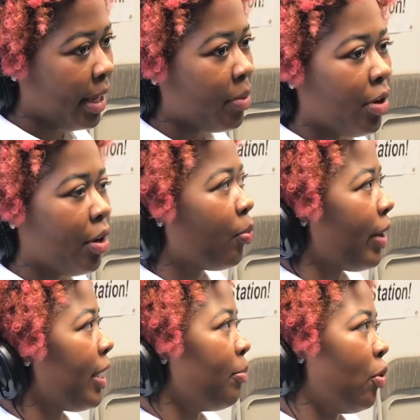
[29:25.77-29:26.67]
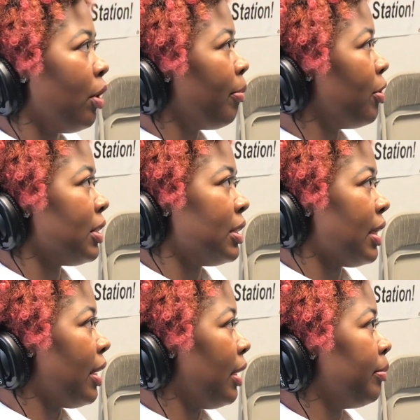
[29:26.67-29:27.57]
They want way more most of the
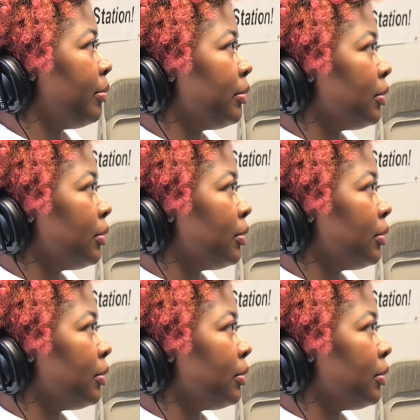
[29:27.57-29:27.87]
time.